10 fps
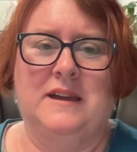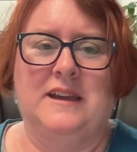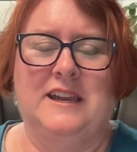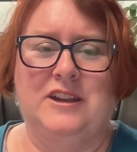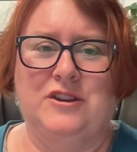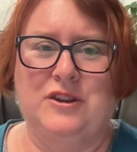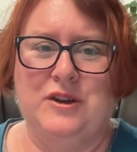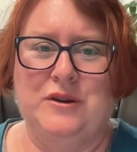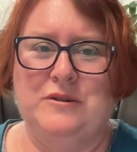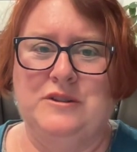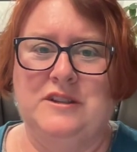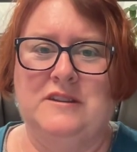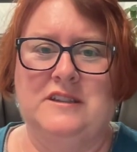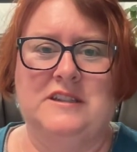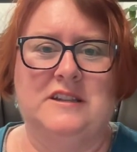He knows
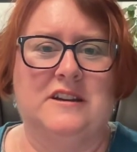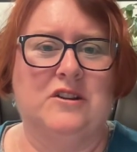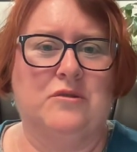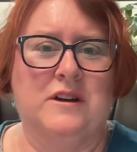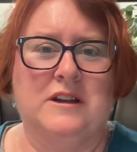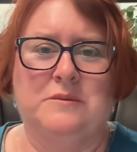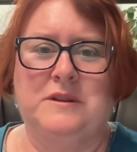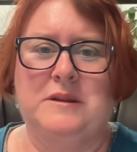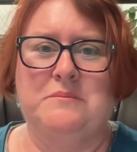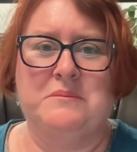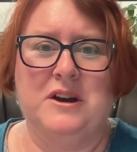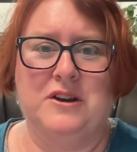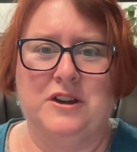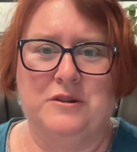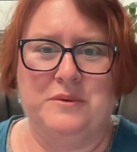this is an incredibly
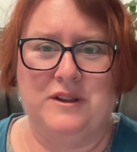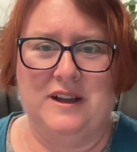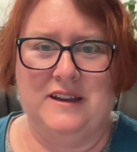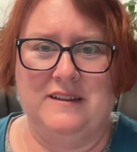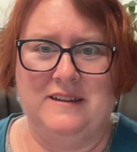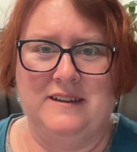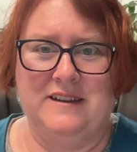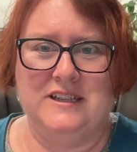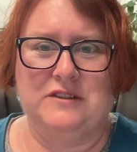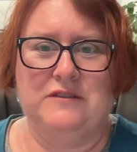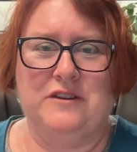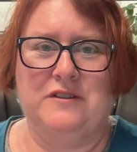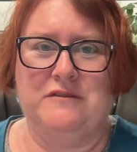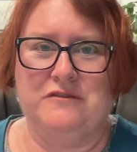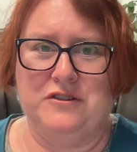marketable idea. It's
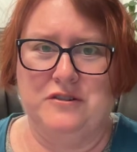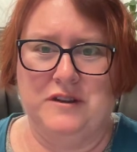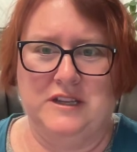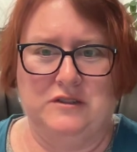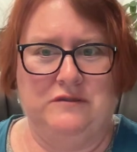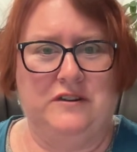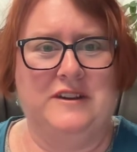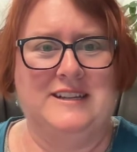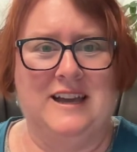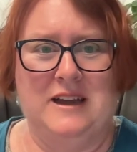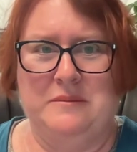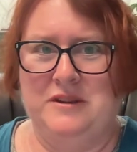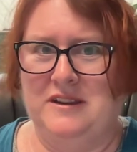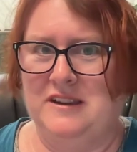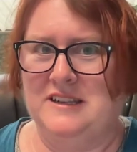very vogue, it's very
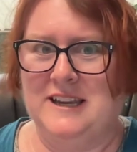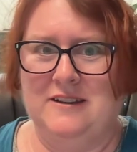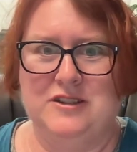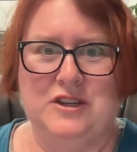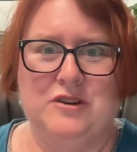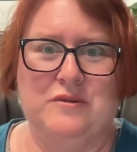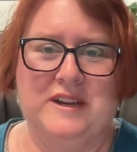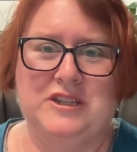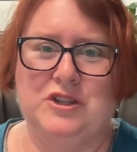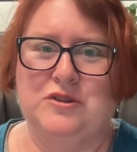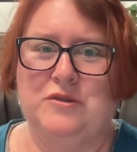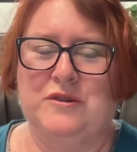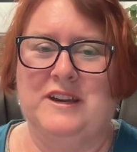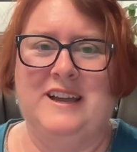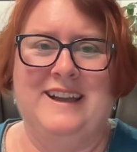timely, it tells a great
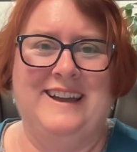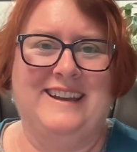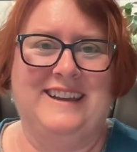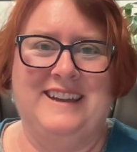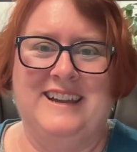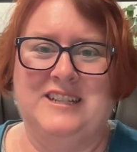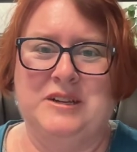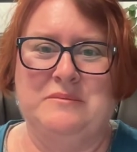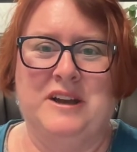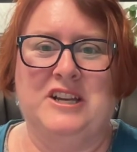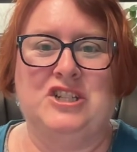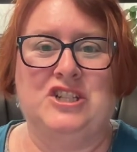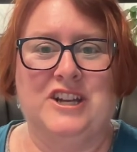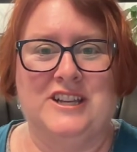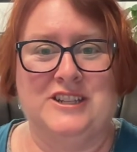story, and he has in mind
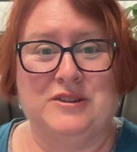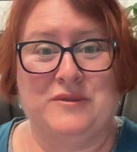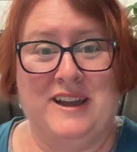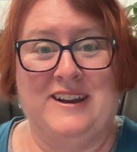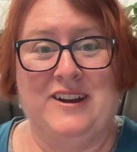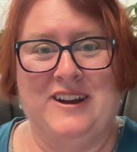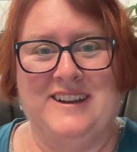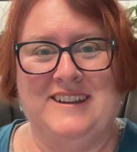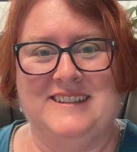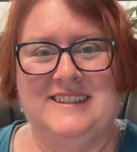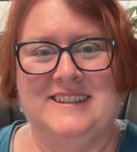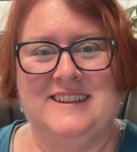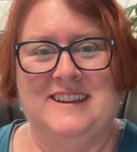just the right audience.